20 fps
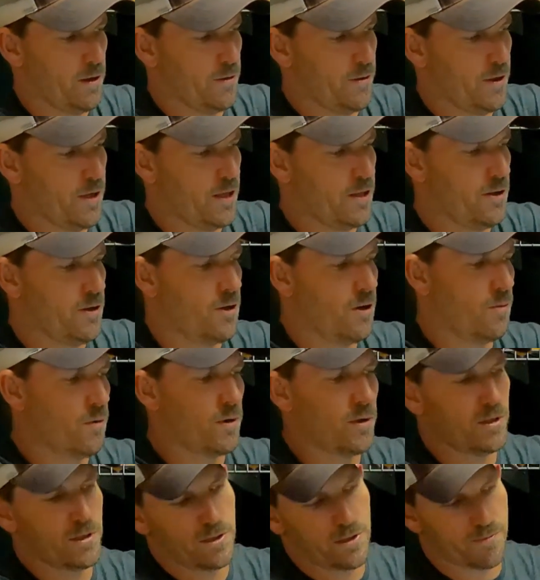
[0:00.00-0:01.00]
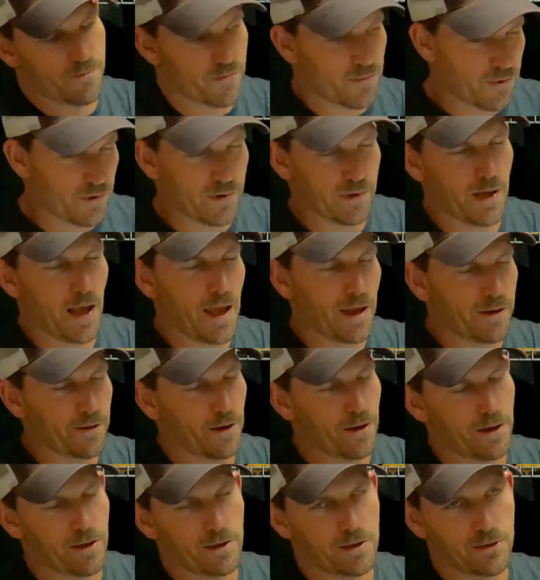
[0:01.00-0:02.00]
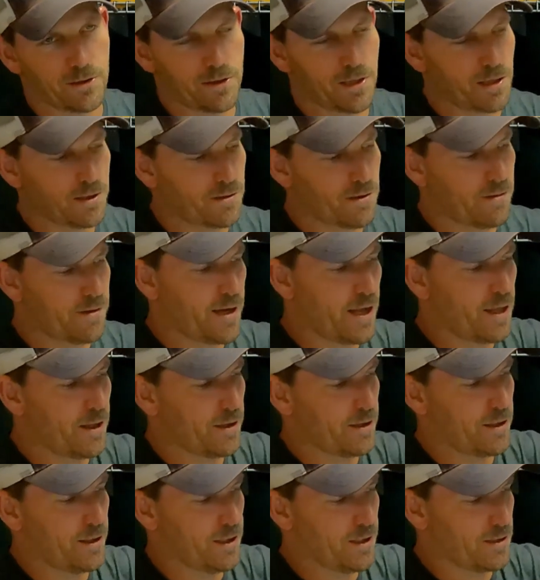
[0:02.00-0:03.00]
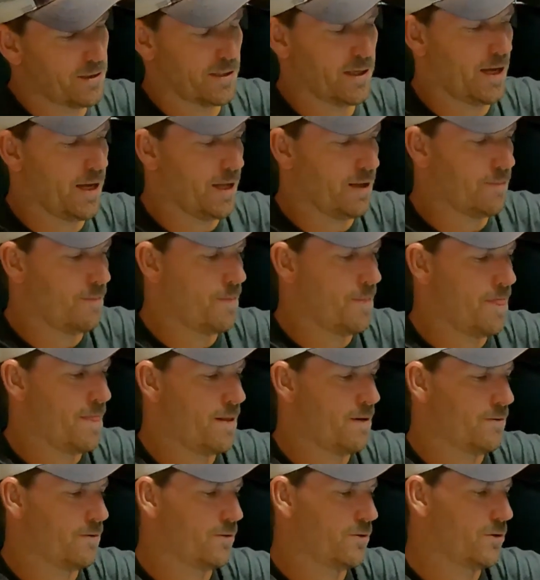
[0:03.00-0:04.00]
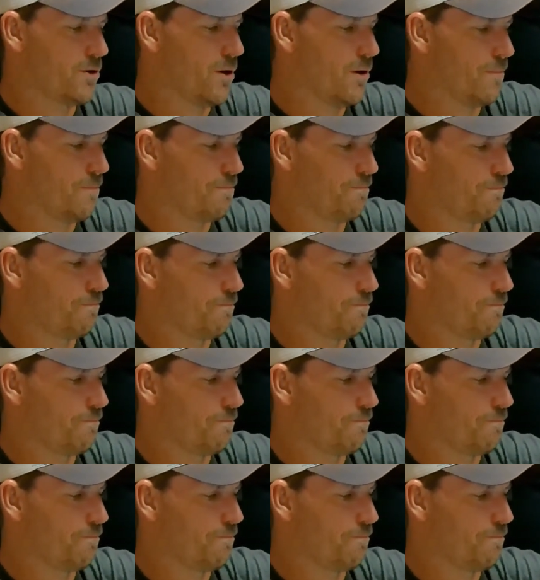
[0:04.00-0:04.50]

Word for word: and then you don't want to just yank on it because things are delicate inside. So